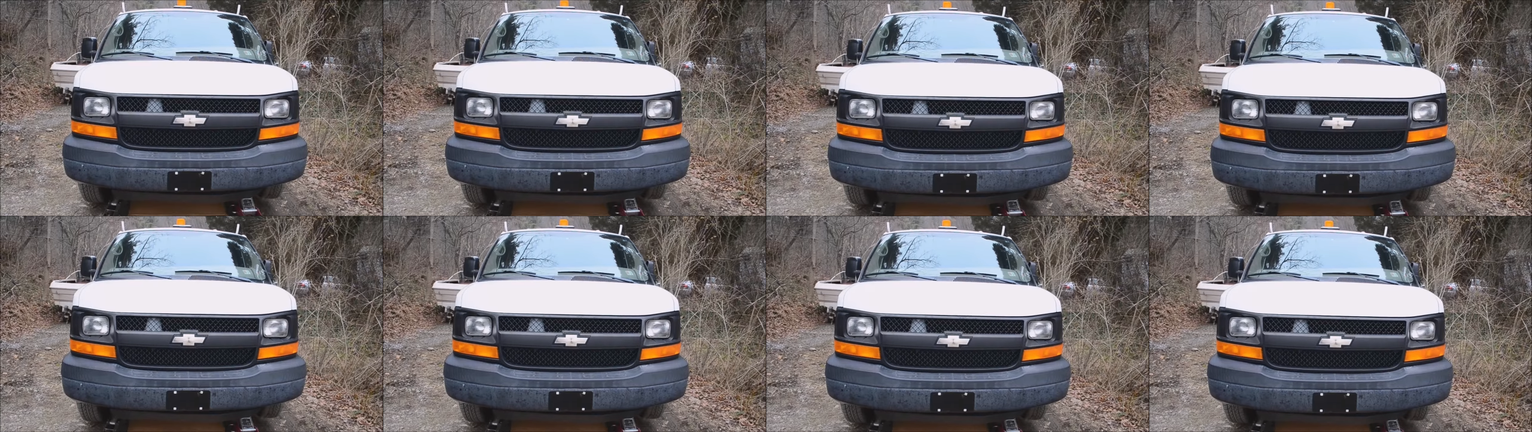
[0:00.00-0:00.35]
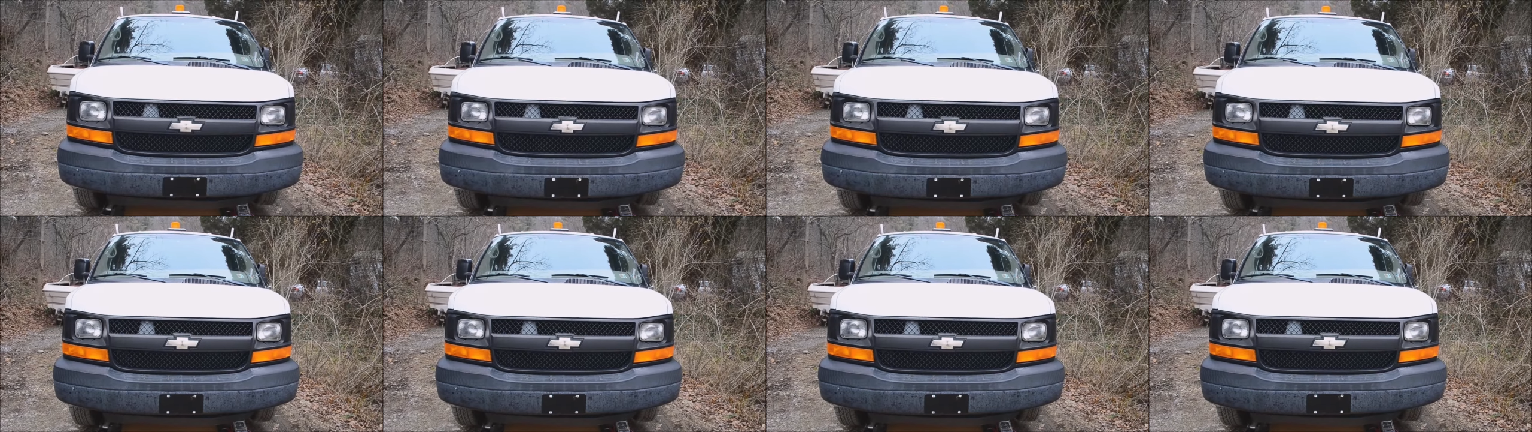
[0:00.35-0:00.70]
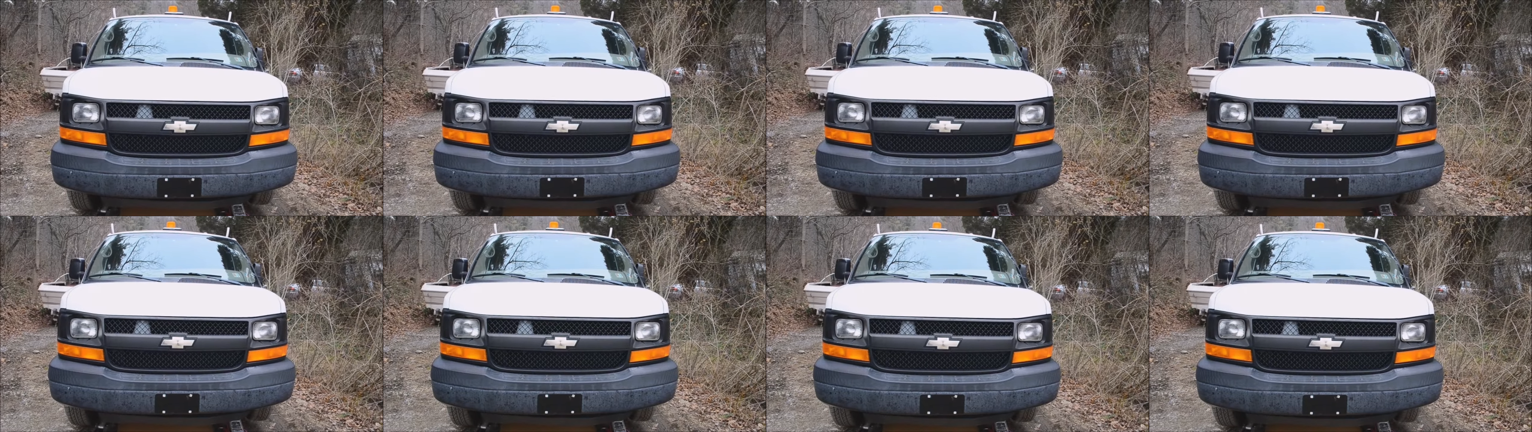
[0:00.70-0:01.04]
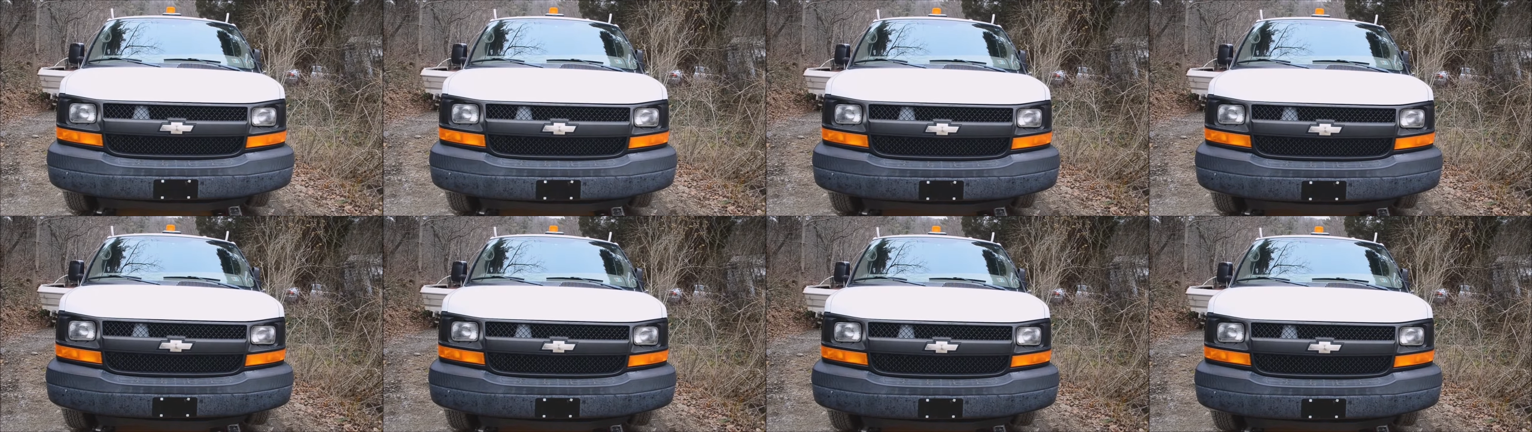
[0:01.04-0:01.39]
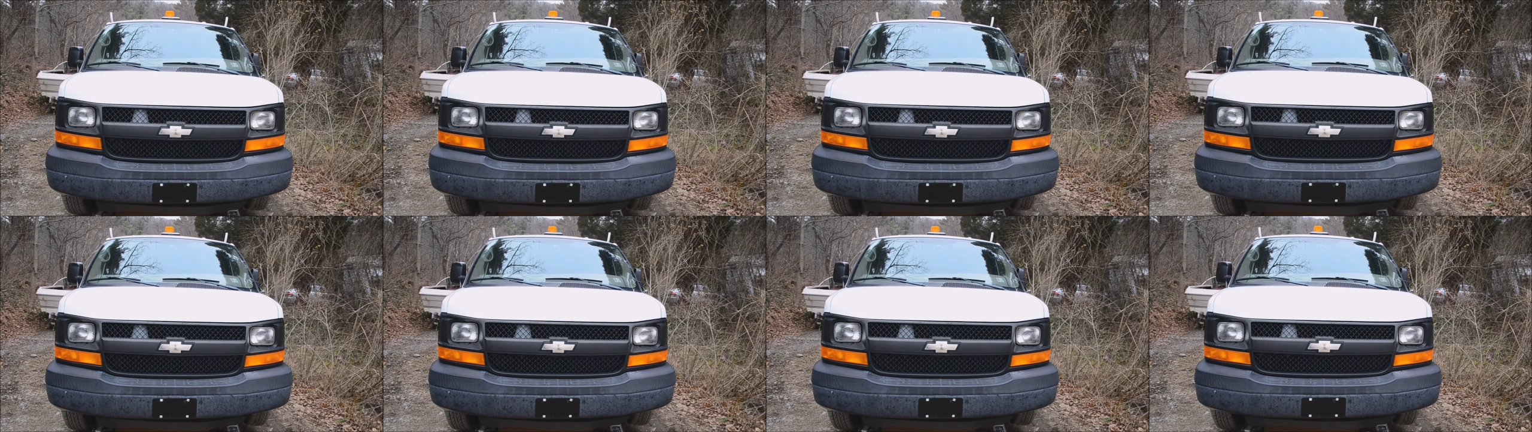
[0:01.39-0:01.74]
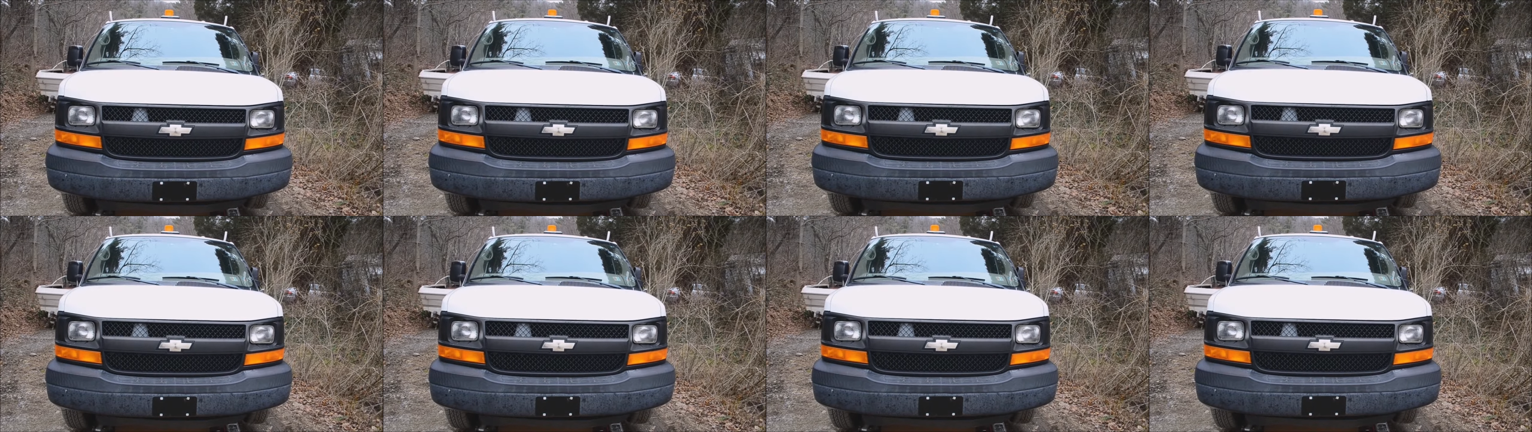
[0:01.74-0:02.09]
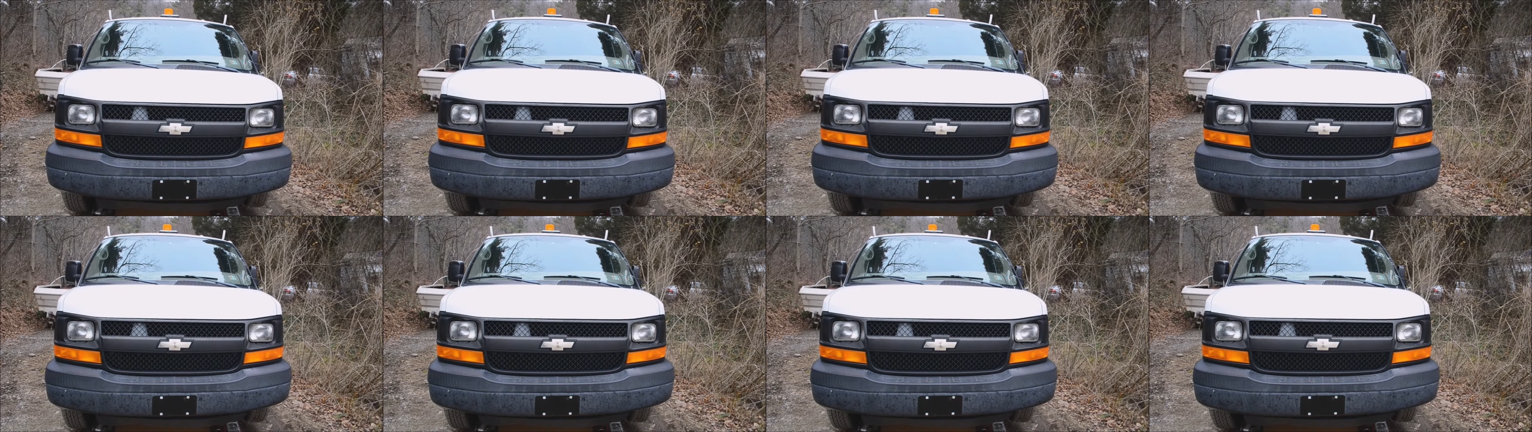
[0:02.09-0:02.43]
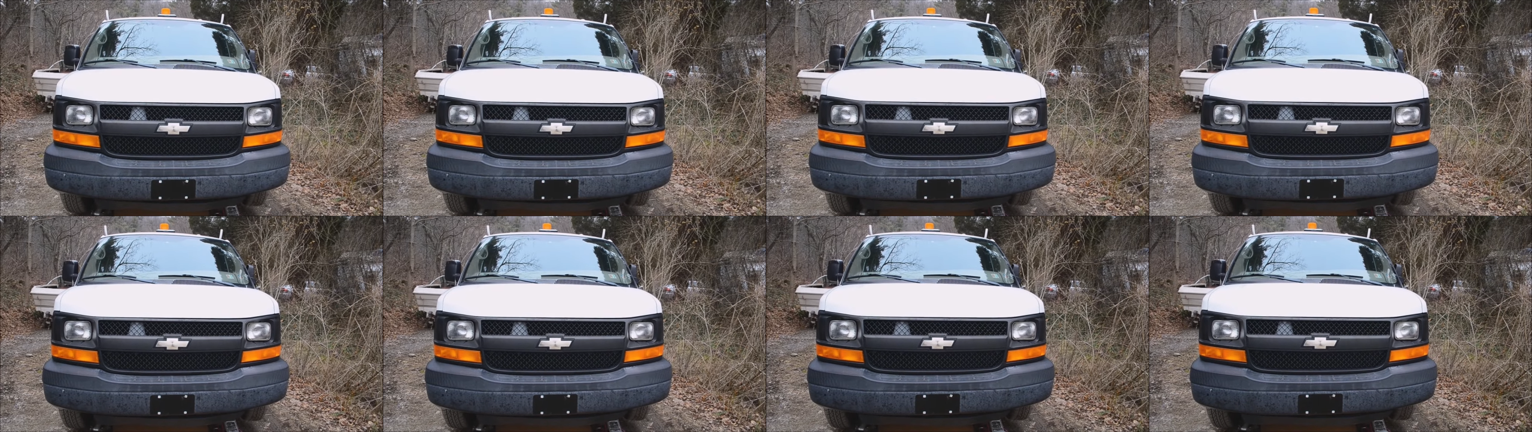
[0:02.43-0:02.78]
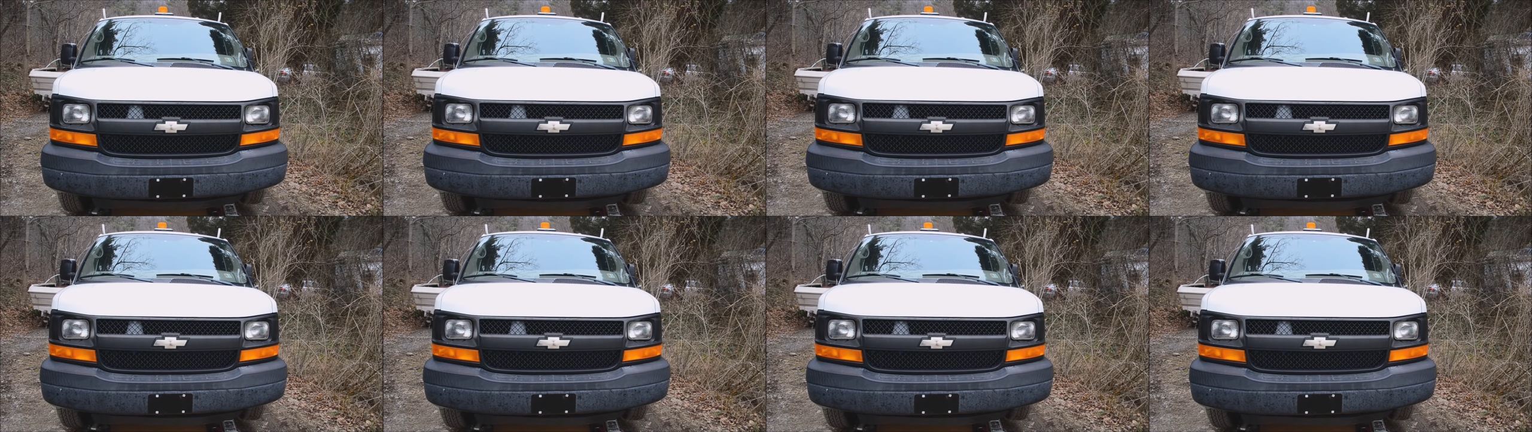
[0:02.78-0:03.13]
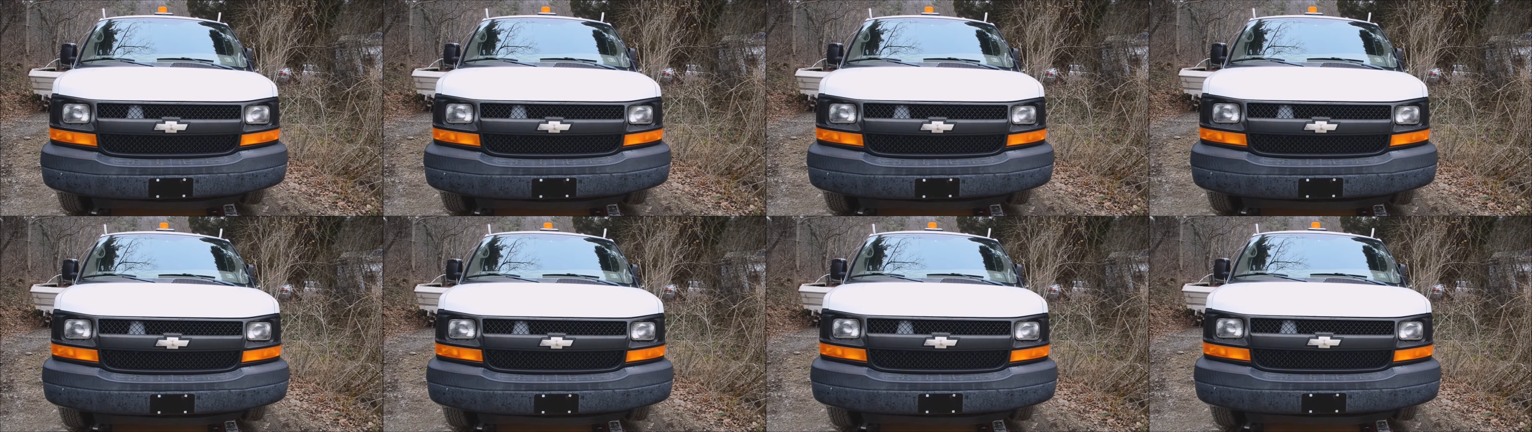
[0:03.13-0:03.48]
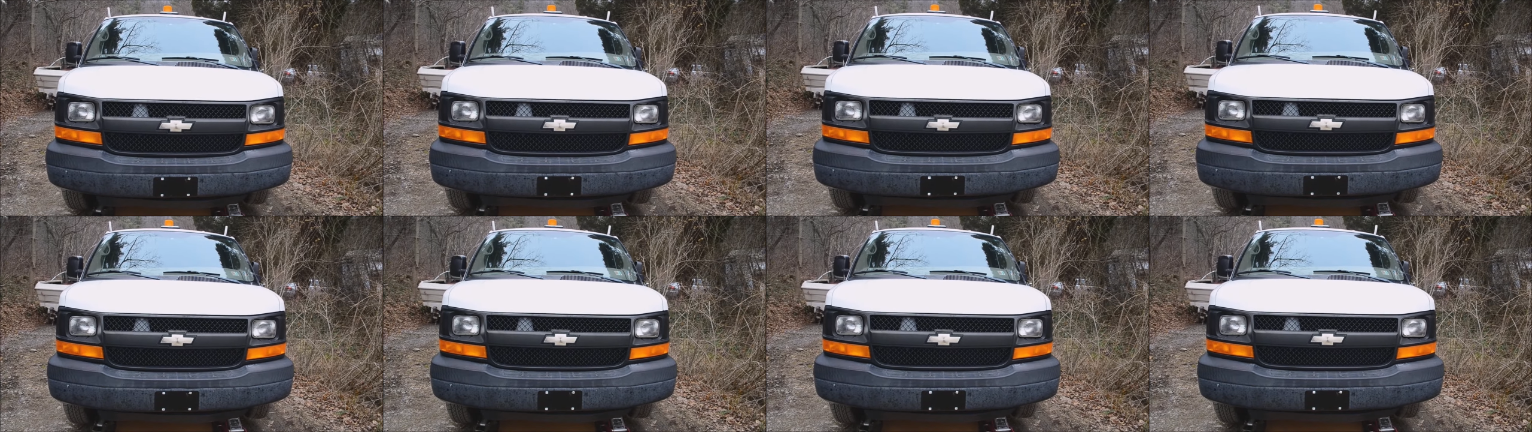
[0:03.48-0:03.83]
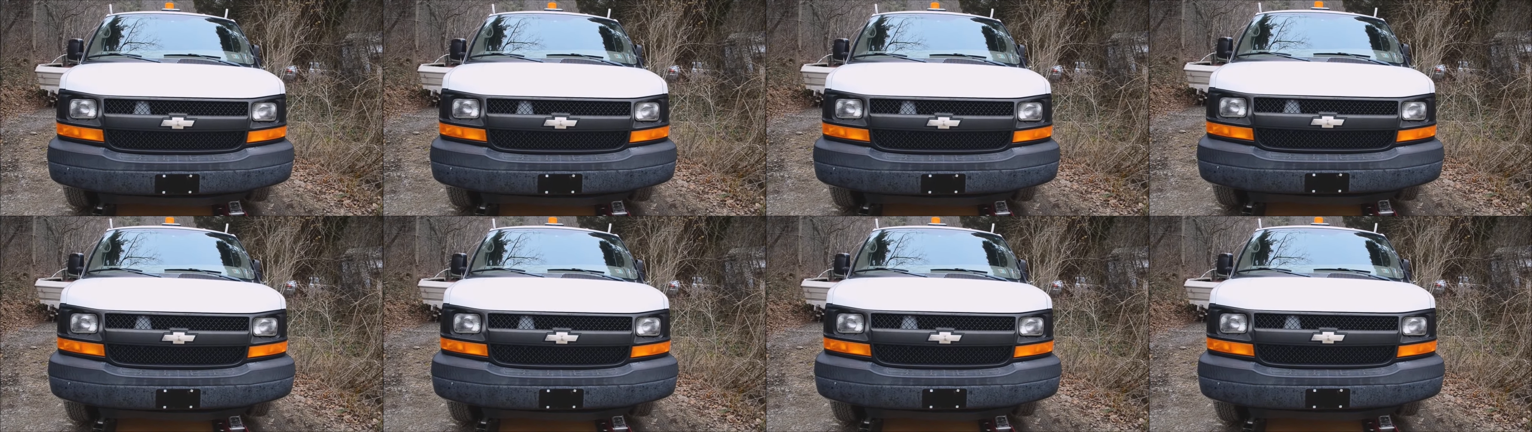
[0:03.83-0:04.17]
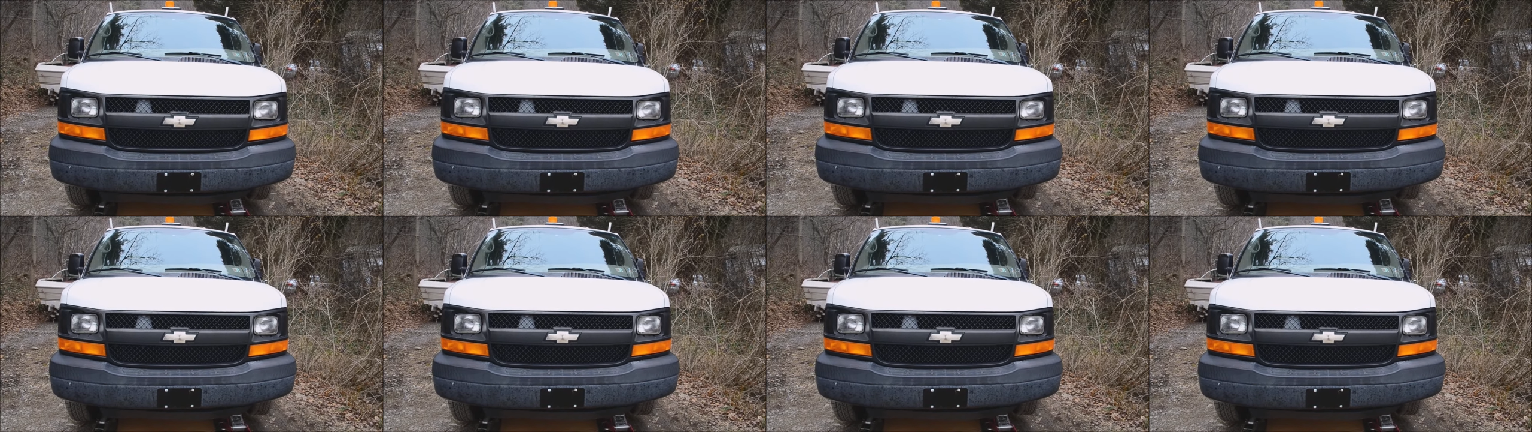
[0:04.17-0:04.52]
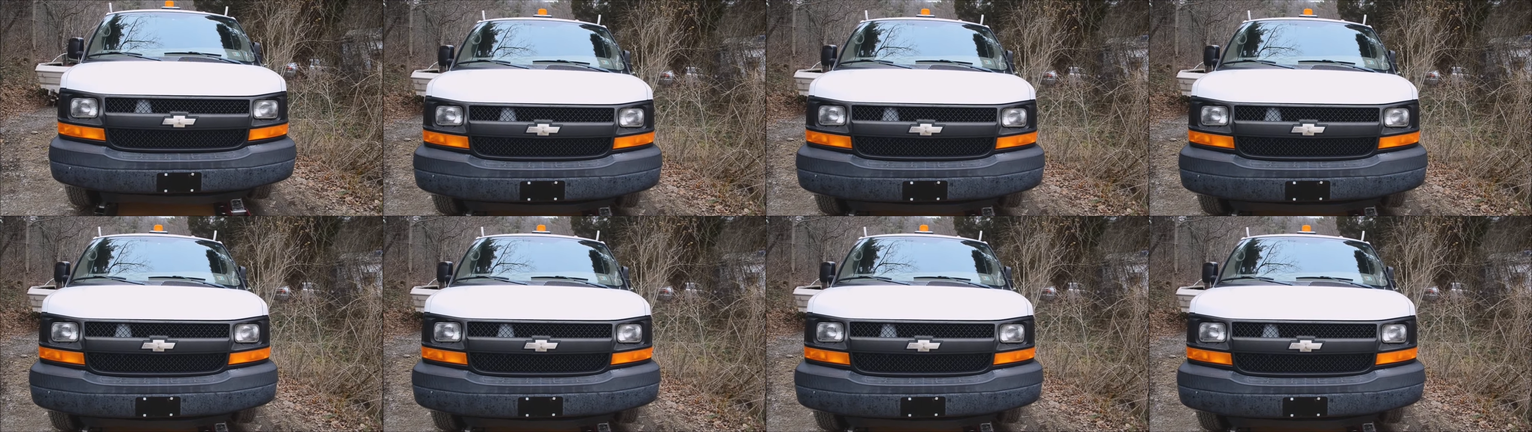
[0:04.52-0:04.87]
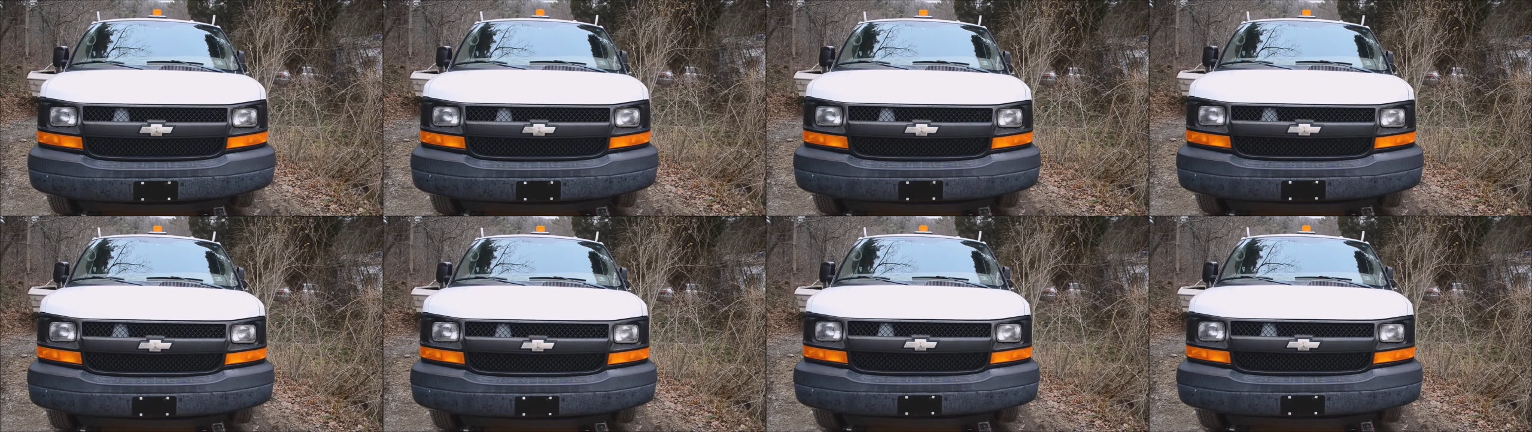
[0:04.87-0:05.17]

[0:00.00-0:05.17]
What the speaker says: Nobody's mouth can be seen.